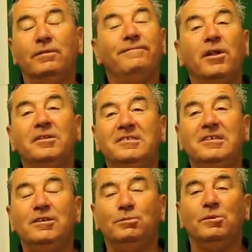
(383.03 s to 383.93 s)
The
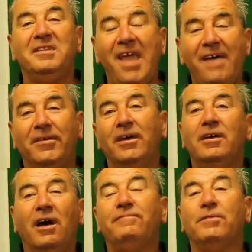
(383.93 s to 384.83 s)
volunteers would never
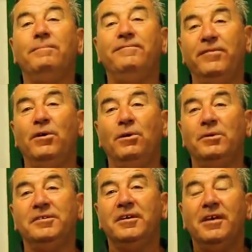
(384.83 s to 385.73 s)
have come
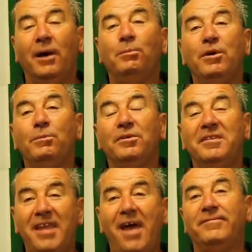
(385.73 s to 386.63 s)
forward, and we
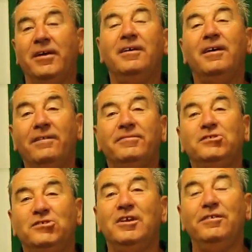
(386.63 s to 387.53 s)
would never have
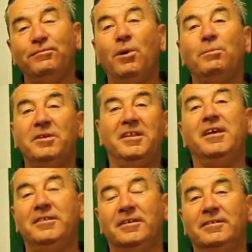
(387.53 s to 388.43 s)
achieved what we
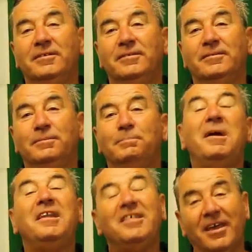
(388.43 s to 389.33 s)
did.
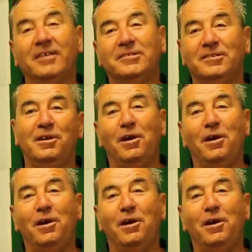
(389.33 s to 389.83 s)
Many thanks to the